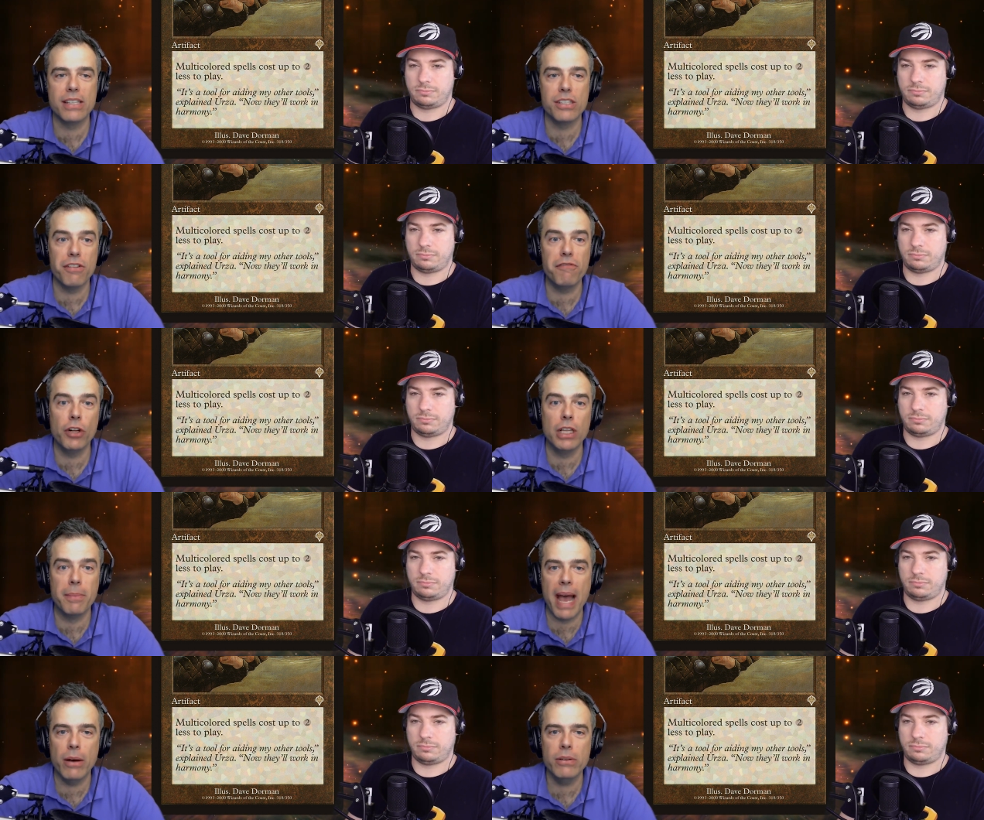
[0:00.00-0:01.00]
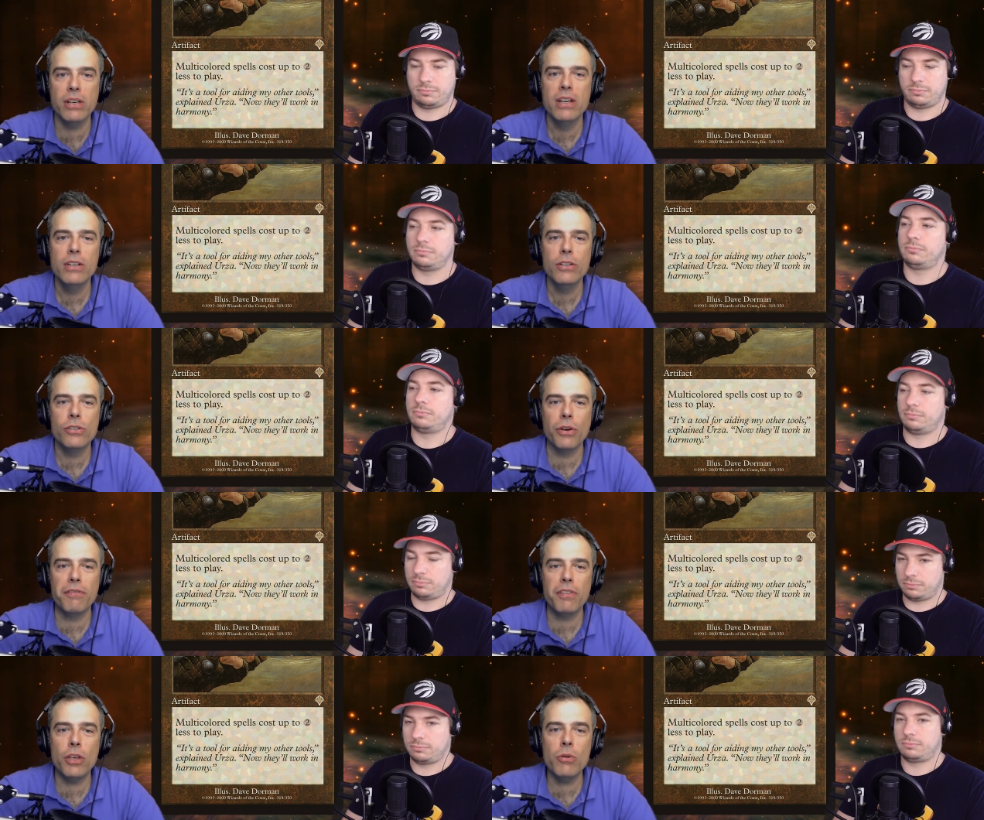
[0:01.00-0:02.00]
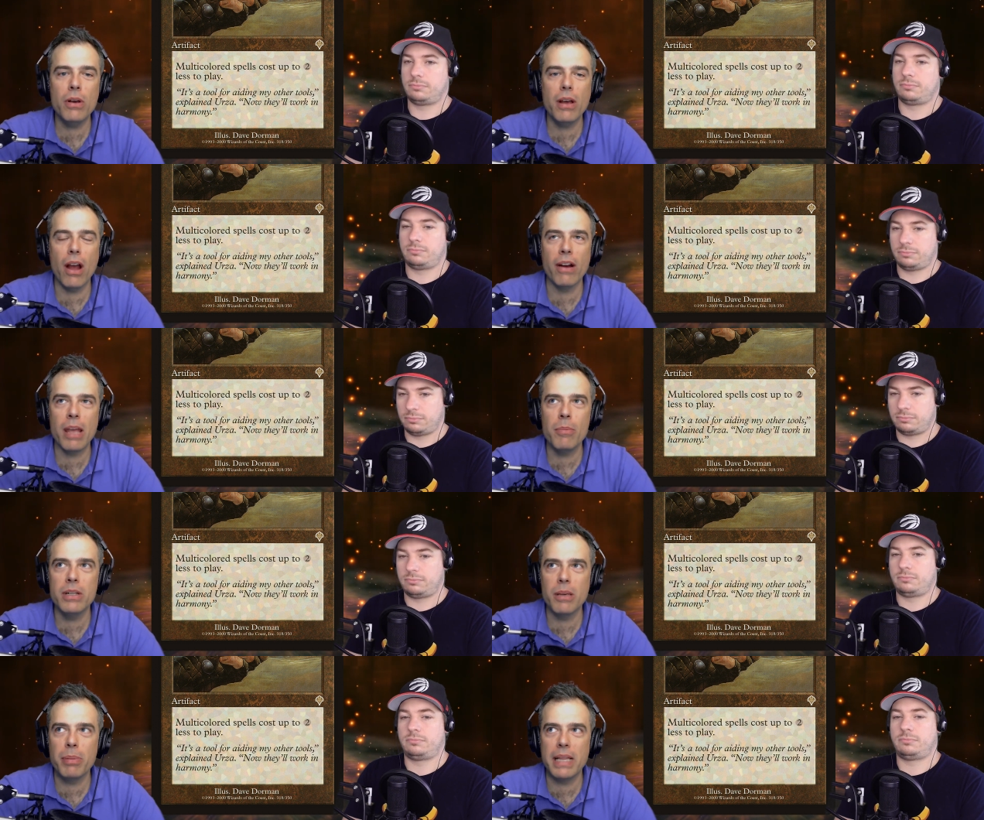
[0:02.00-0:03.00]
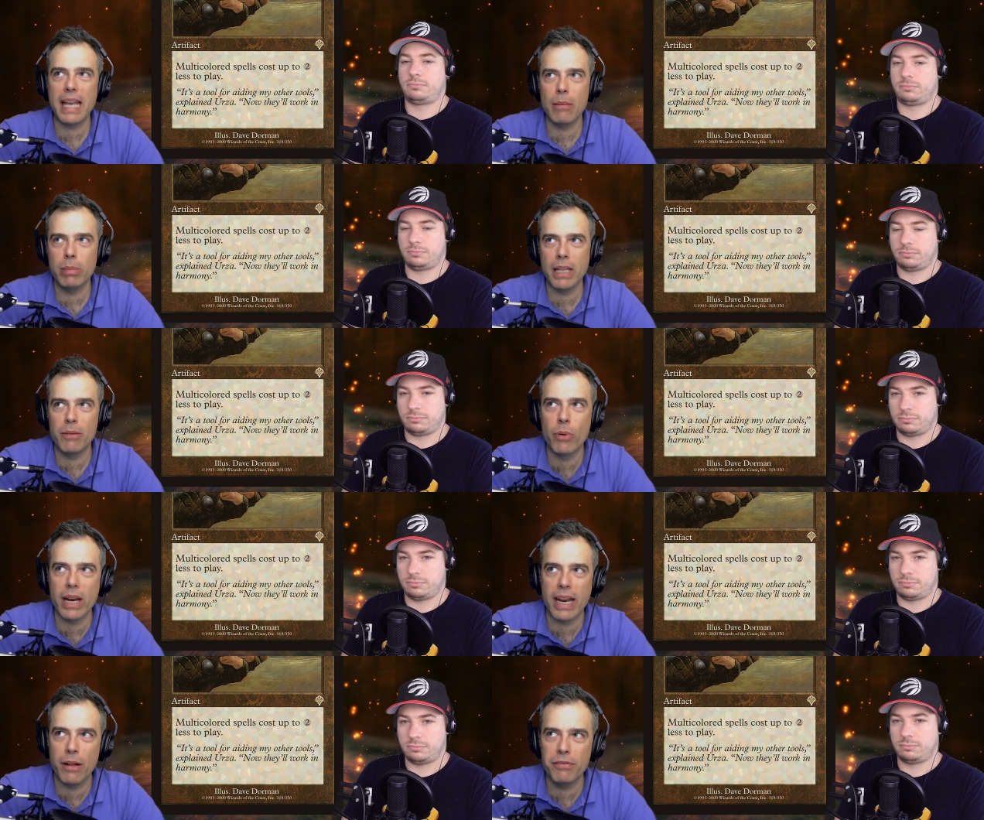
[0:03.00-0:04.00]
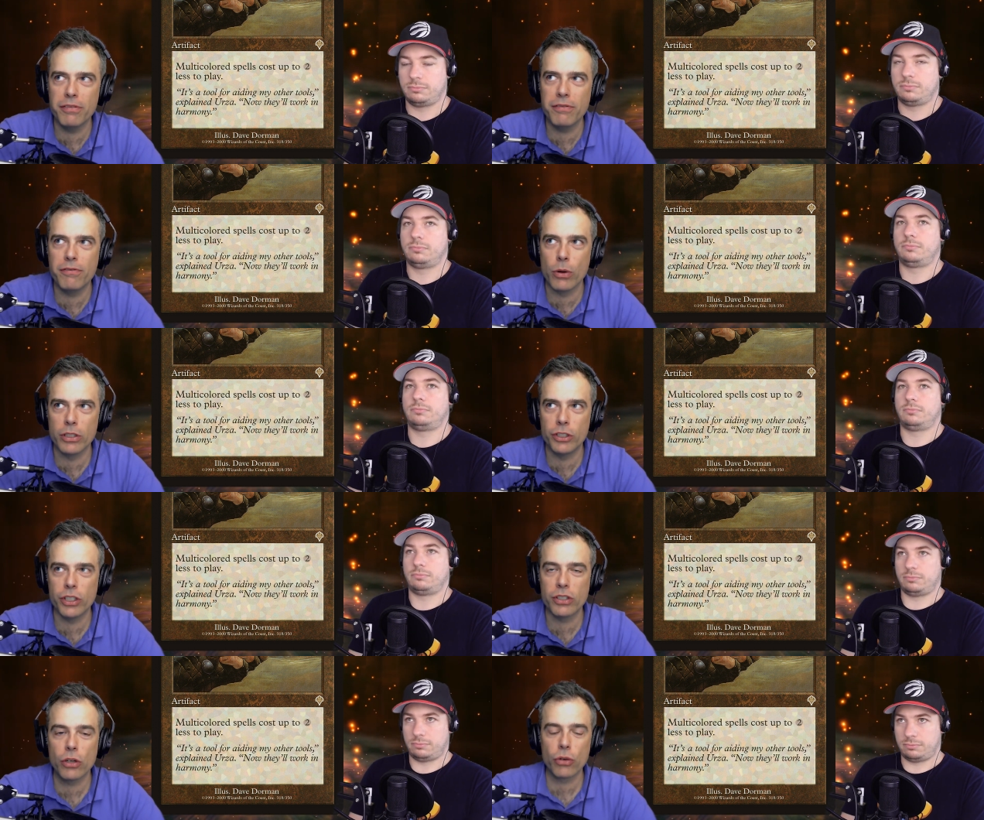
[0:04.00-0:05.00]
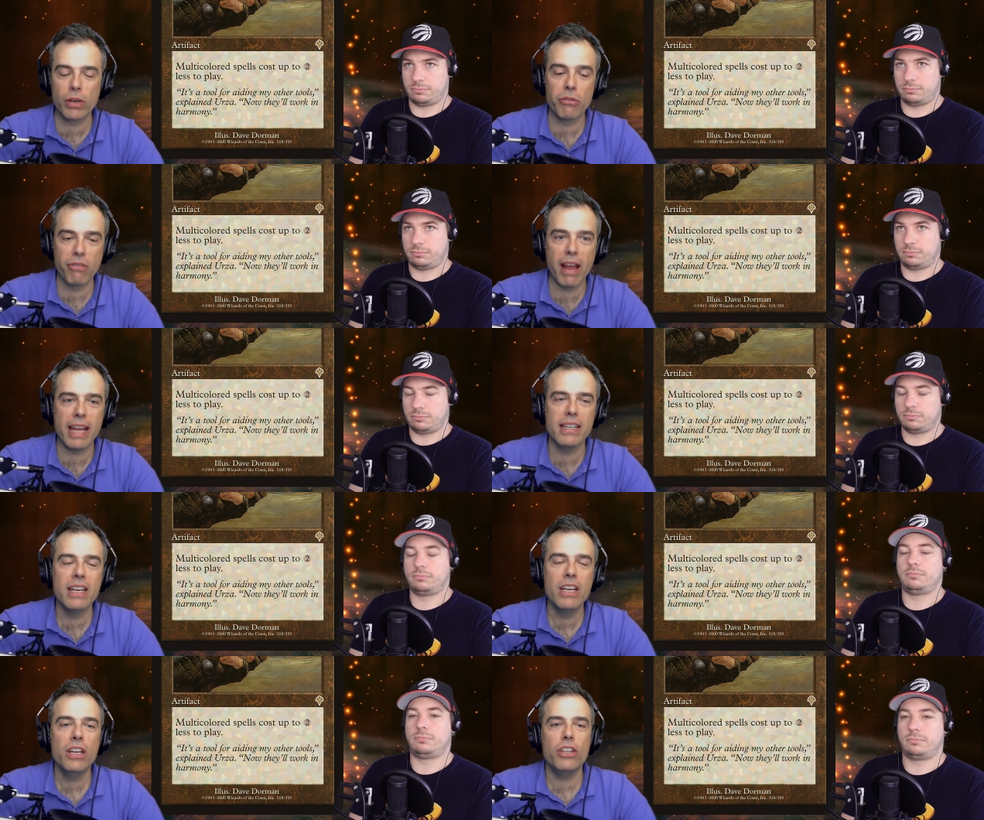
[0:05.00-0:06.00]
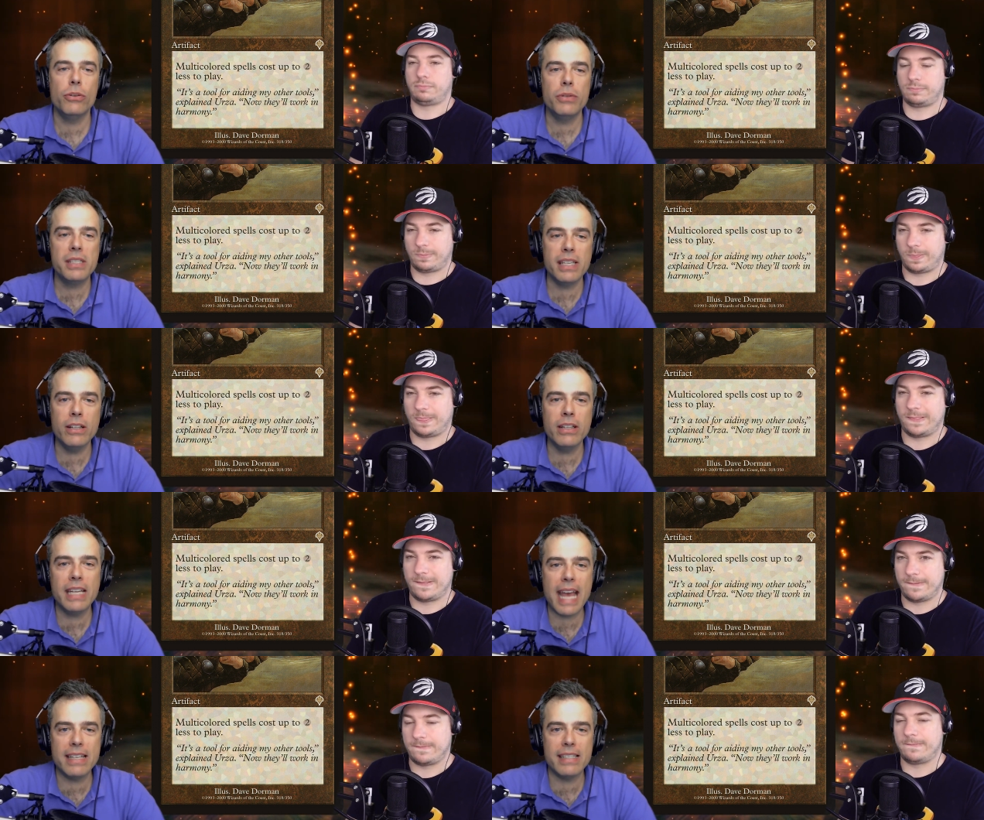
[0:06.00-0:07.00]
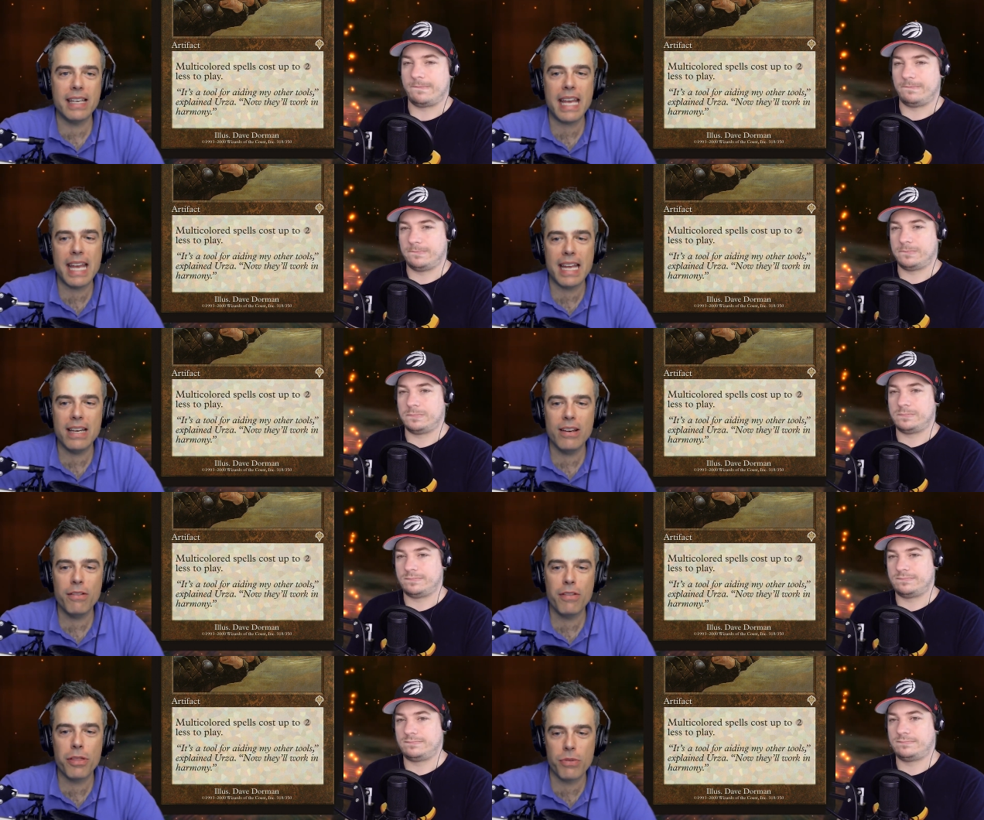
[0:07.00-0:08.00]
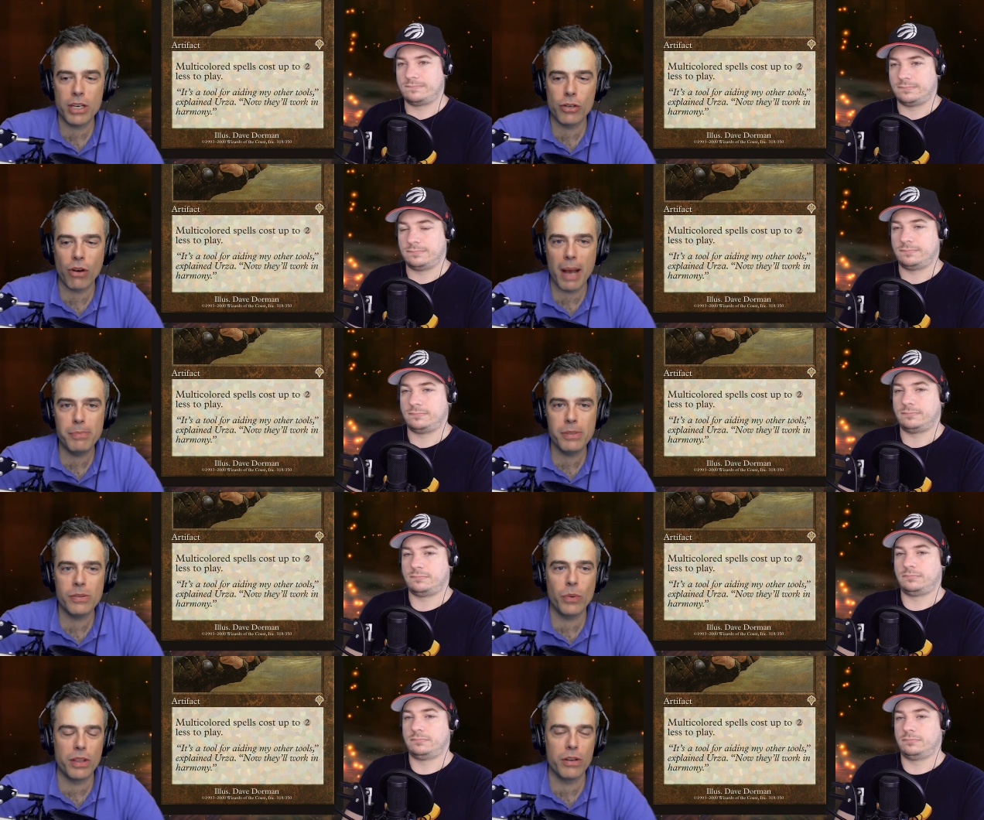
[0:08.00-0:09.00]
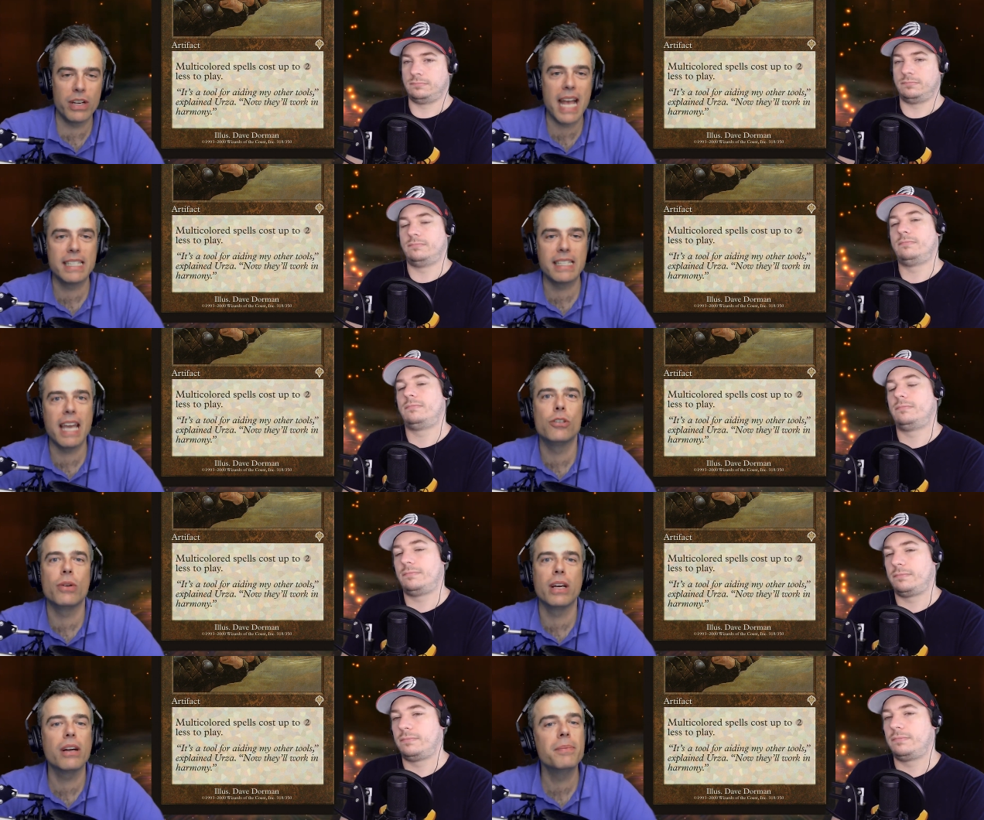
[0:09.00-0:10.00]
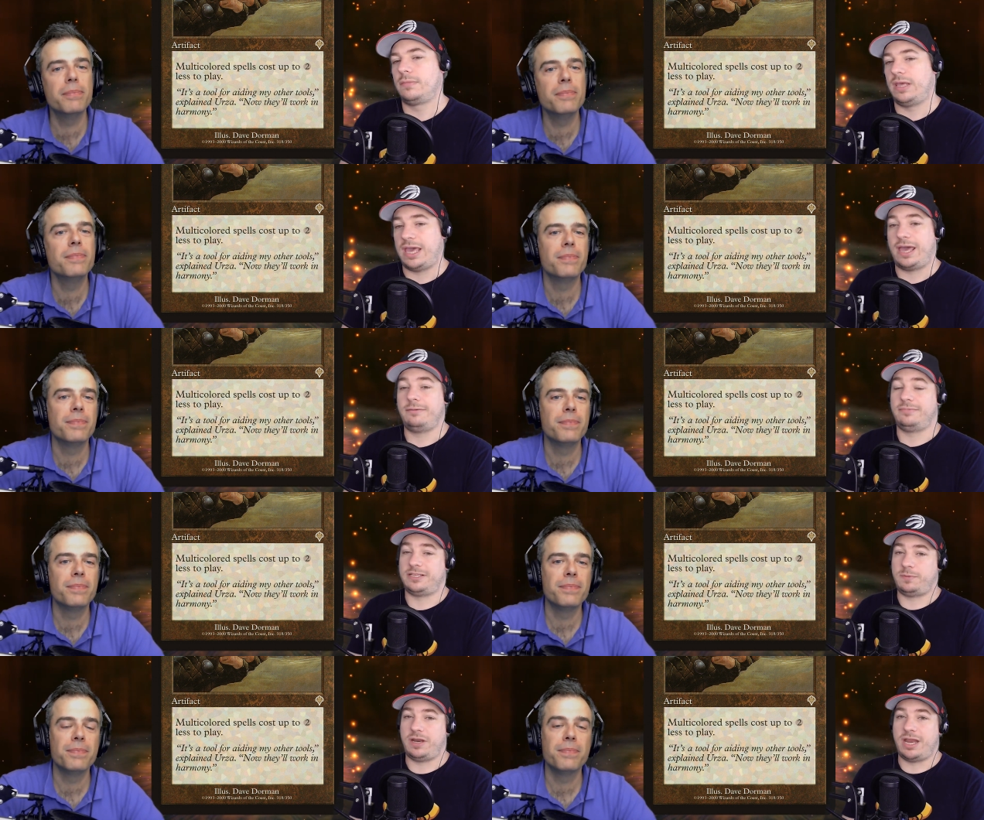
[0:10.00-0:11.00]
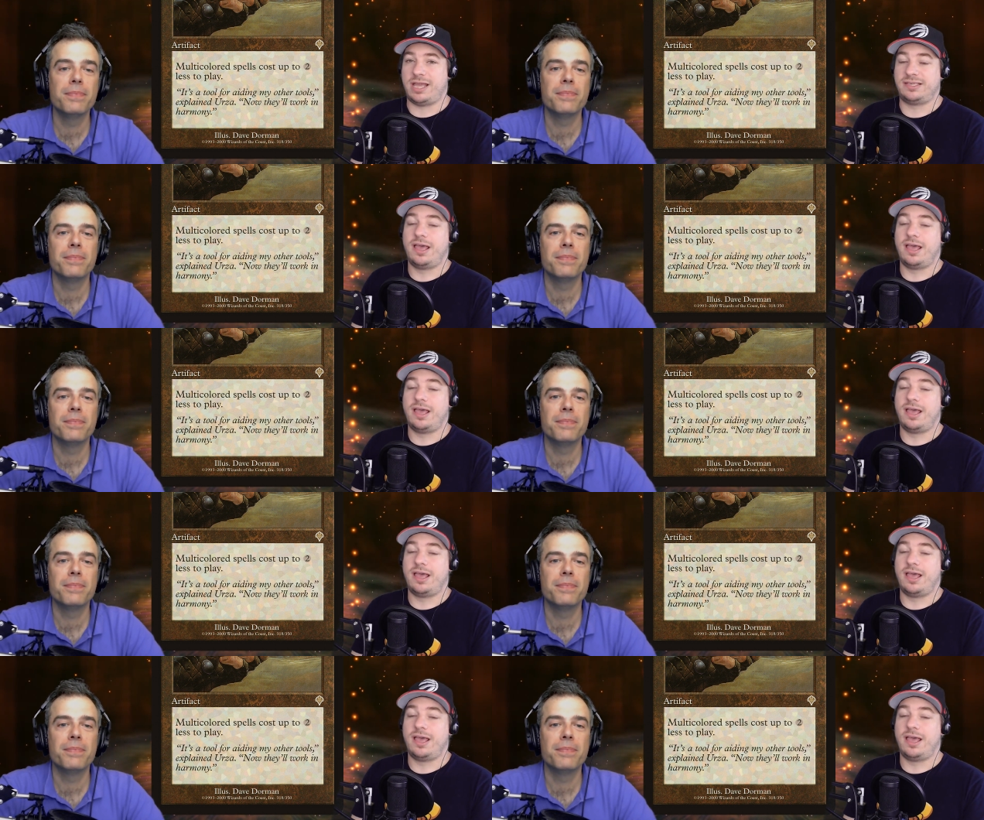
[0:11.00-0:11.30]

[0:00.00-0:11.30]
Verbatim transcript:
Speaker 1: the full amount. So if you are able to play a Bloodbraid Elf for just green red, you still get to hit three drops with your cascade trigger.
Speaker 2: Yeah, that's pretty nice.